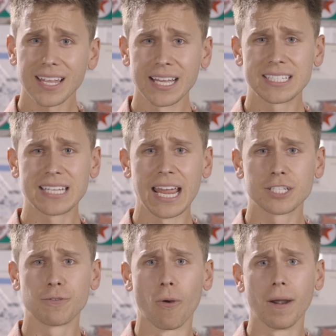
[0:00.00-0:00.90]
It
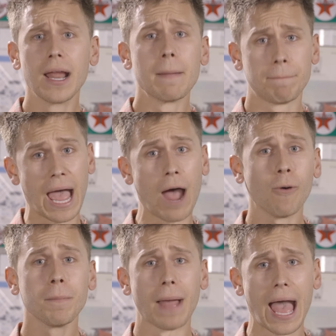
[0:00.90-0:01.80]
stands for
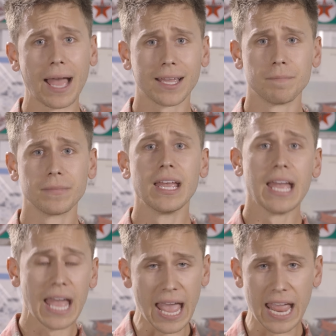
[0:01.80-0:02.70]
power back,
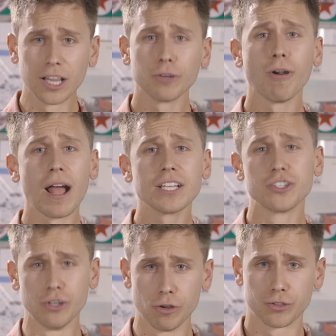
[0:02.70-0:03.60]
ailerons
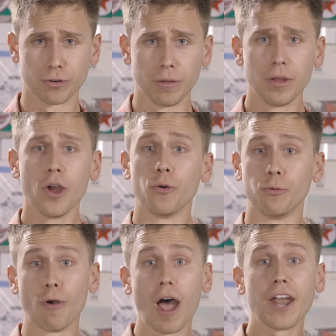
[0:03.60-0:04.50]
neutral,
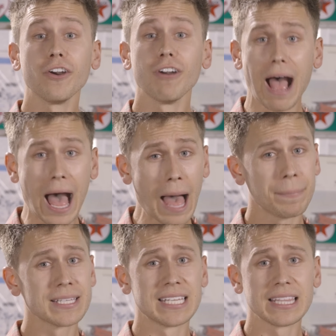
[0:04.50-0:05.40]
rudder
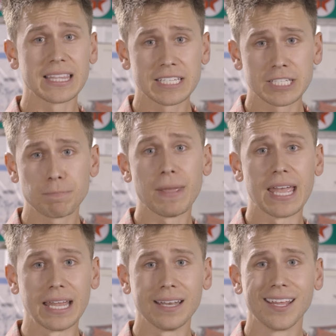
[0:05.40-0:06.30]
opposite the
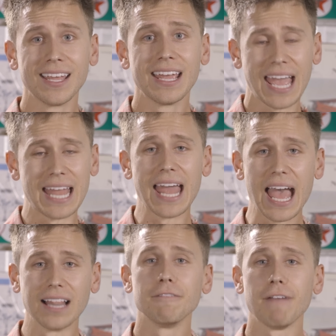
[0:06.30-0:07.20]
spin, and
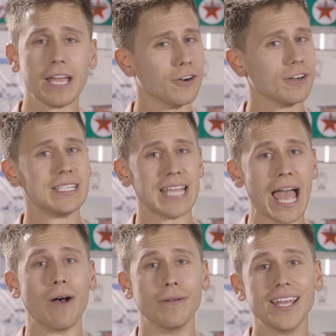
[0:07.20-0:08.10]
elevator
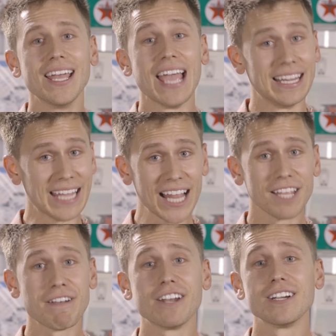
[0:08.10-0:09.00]
down. And the
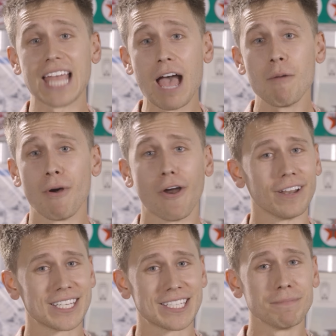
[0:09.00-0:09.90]
elevator down part
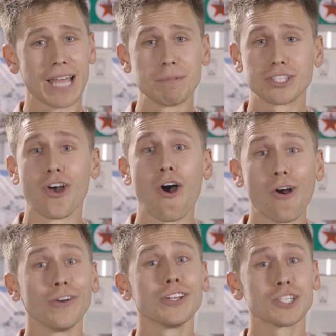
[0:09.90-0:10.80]
is sometimes the
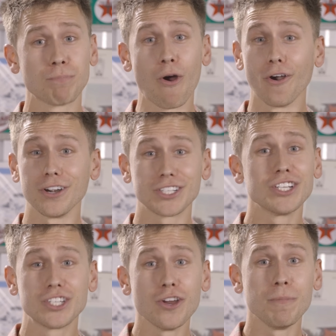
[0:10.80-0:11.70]
hardest part to
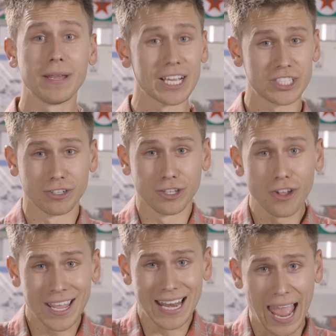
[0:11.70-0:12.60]
do because you're
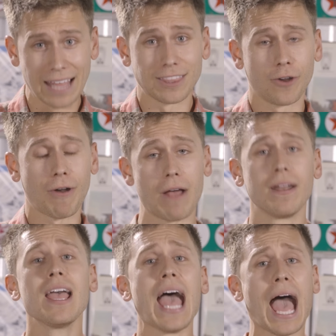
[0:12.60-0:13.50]
looking at the ground.
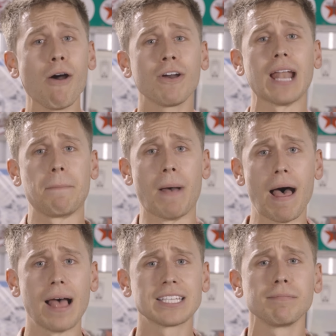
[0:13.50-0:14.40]
How could I
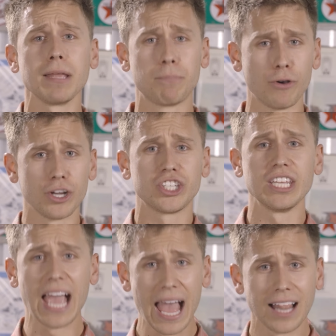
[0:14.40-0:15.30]
possibly push
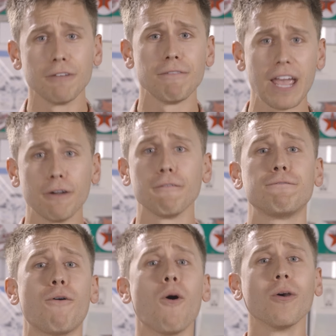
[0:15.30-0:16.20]
the elevator
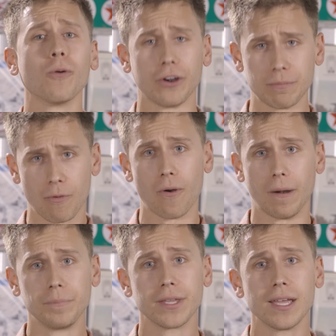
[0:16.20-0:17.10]
forward more?